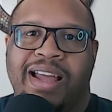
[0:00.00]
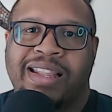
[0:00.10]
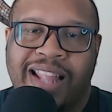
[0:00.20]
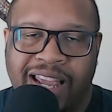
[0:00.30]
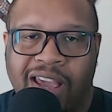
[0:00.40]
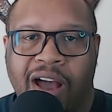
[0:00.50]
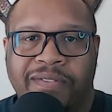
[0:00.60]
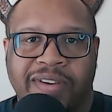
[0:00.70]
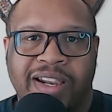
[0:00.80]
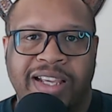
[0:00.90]
I thank y'all
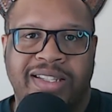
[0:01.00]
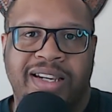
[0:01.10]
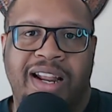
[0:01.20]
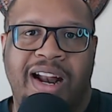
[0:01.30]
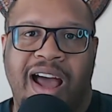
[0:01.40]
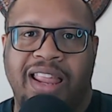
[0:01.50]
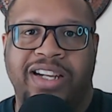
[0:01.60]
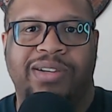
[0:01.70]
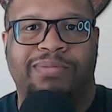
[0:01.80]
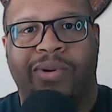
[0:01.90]
for listening. Holla
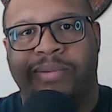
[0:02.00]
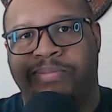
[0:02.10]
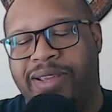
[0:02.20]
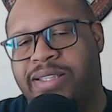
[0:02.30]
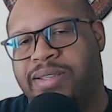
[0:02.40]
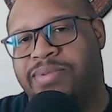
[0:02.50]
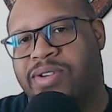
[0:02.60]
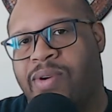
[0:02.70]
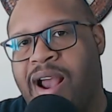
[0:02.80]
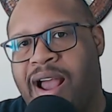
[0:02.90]
at your boy. Please
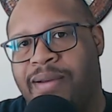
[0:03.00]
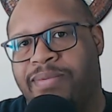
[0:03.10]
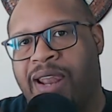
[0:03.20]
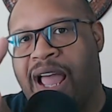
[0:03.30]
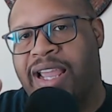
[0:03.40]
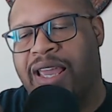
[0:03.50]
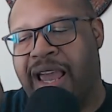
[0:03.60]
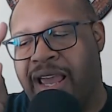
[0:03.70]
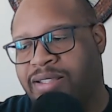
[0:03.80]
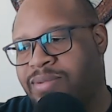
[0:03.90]
subscribe, like,
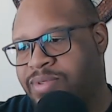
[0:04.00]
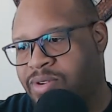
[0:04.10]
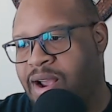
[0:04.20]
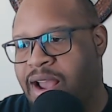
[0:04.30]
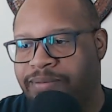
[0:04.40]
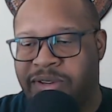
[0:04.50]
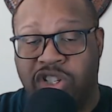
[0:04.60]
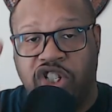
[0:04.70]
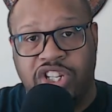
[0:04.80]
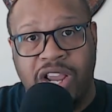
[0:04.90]
and subscribe,
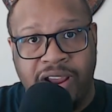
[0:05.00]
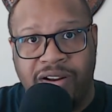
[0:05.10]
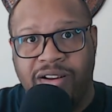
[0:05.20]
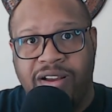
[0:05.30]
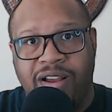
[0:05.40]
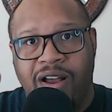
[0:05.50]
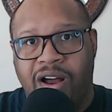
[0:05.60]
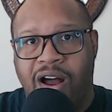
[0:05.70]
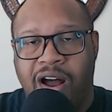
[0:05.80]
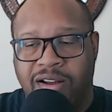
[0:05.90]
and share
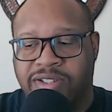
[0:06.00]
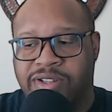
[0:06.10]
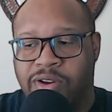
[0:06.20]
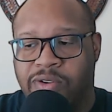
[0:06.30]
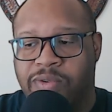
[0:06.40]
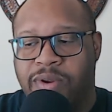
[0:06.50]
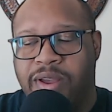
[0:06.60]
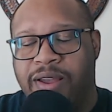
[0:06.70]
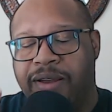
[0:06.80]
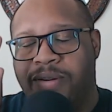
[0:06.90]
also.
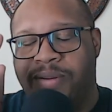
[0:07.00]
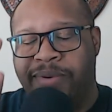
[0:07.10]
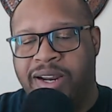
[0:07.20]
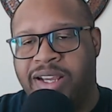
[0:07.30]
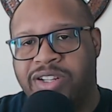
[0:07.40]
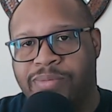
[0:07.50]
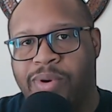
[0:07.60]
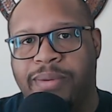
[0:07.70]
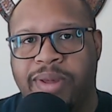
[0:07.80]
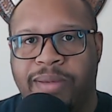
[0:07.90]
But it's your
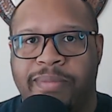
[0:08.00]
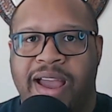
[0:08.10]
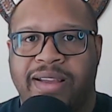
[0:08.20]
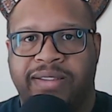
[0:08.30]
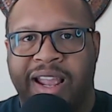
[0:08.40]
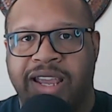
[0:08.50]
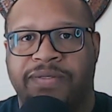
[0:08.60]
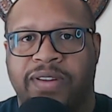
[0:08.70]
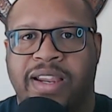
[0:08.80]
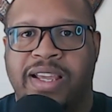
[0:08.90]
boy Billy Mack. Thank you
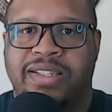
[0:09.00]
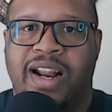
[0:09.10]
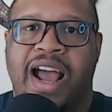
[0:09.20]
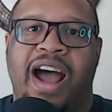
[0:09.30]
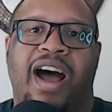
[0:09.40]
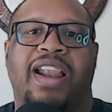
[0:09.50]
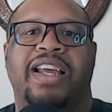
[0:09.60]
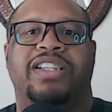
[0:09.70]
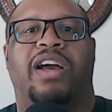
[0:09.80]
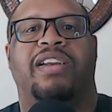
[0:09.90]
for listening. I'll holla
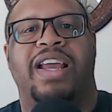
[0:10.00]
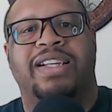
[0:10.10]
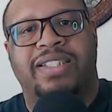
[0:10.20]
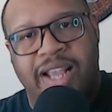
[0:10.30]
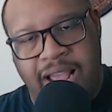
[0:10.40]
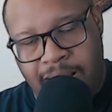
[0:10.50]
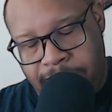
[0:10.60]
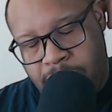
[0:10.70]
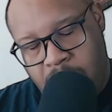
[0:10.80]
at y'all next time.